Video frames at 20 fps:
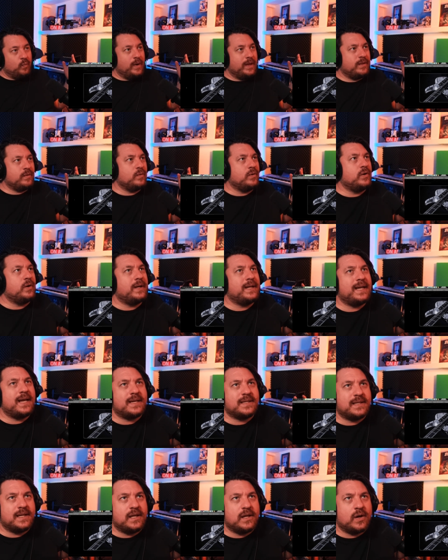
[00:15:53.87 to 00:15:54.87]
Whether or not he
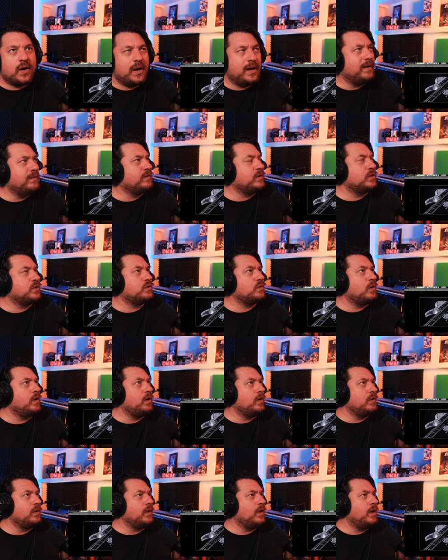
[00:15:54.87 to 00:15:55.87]
has any kind of
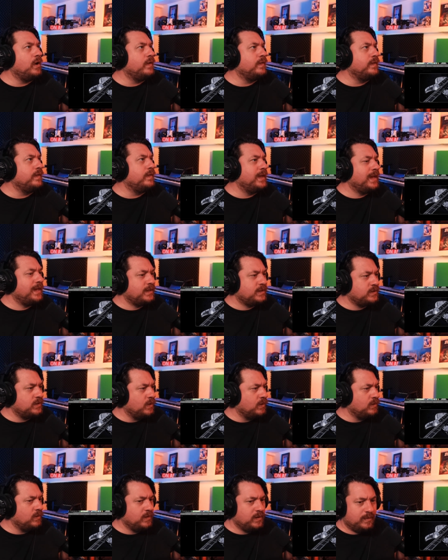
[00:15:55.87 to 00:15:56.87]
control on the
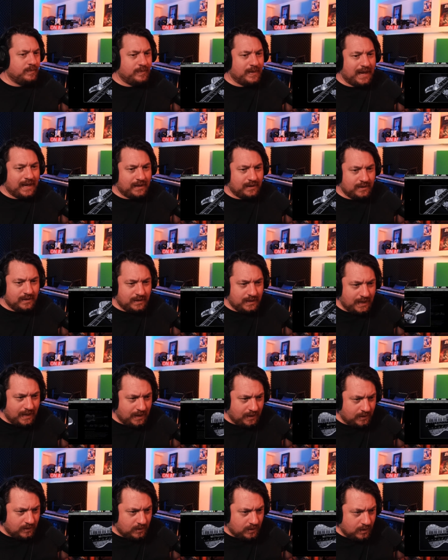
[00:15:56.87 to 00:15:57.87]
headstock or the back of the
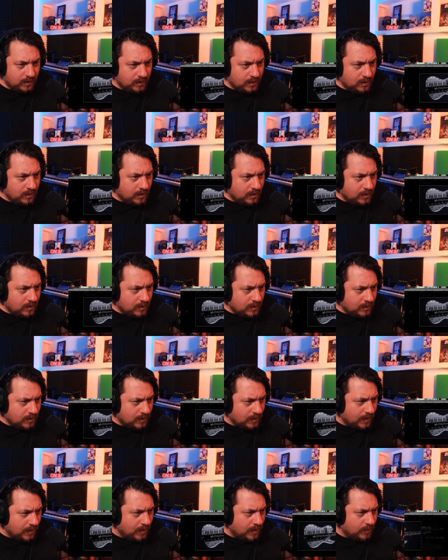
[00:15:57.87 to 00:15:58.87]
neck
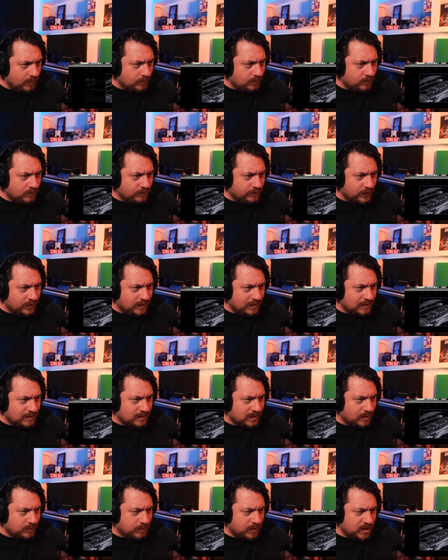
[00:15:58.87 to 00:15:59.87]
um, for
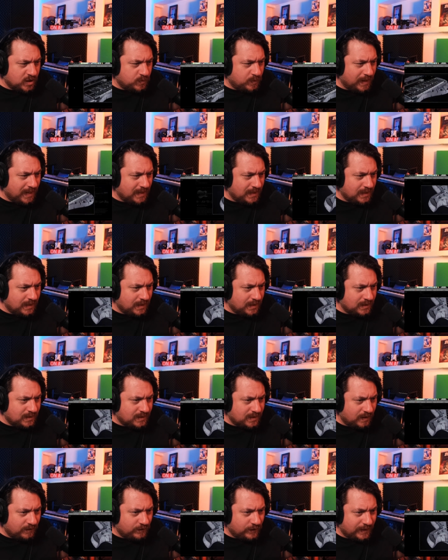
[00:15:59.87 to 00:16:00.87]
things like pitch bending and
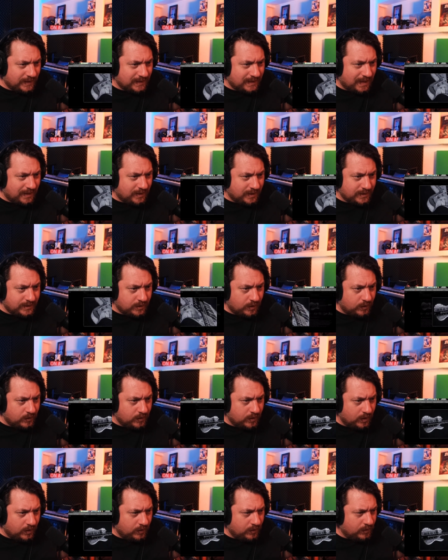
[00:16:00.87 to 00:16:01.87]
stuff like that, I
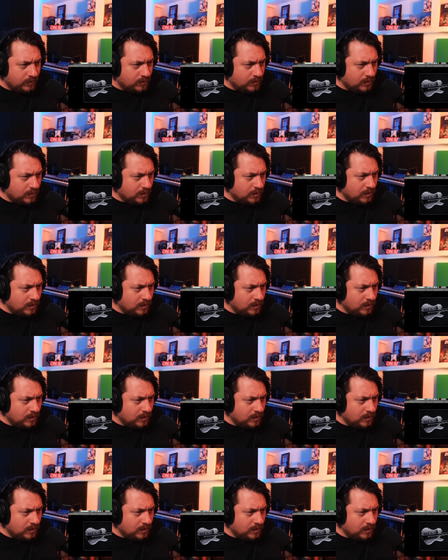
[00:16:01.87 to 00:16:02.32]
don't know.